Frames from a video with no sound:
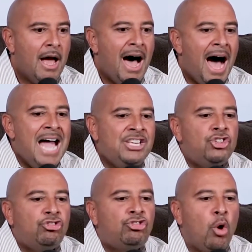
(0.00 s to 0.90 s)
I
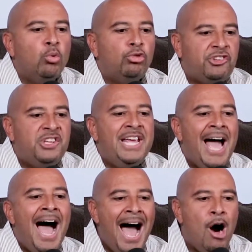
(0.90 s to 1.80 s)
just don't see
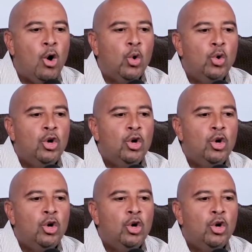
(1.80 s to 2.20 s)
how